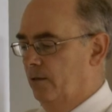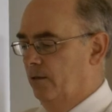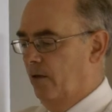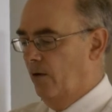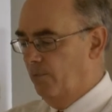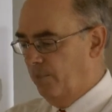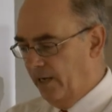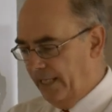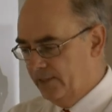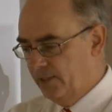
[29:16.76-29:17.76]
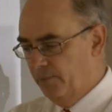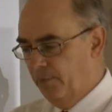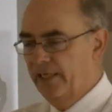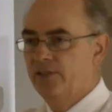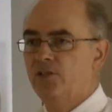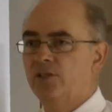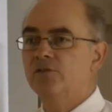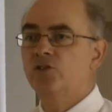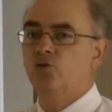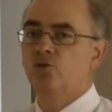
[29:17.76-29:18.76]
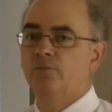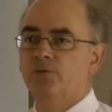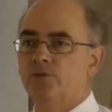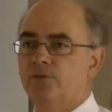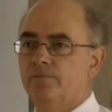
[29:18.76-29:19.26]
There are plenty, plenty of storms